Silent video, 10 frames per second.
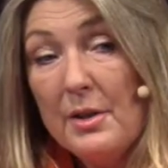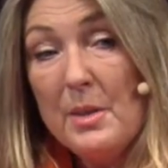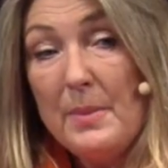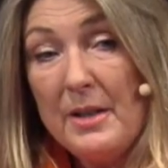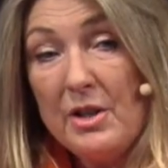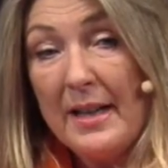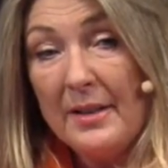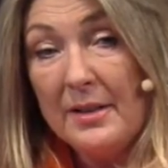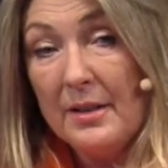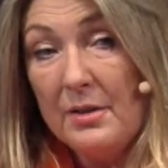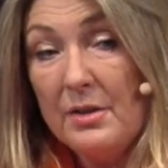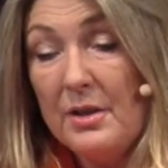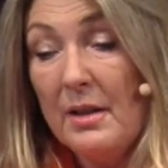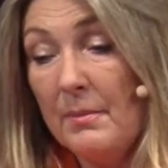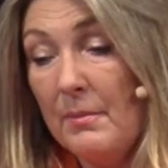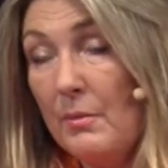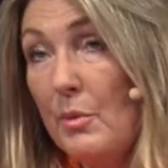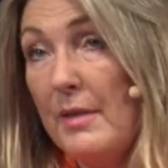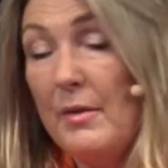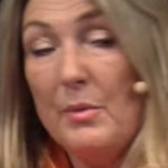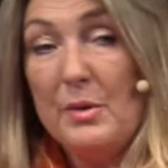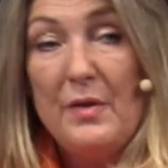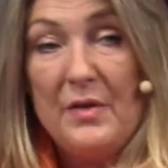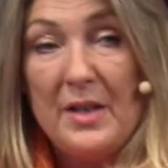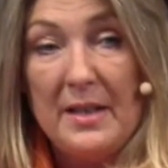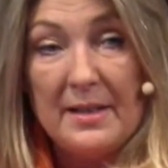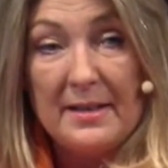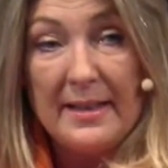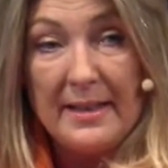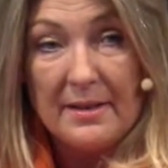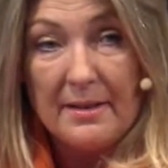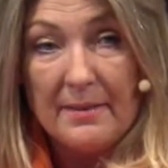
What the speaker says: to be shattered some, 15 years later.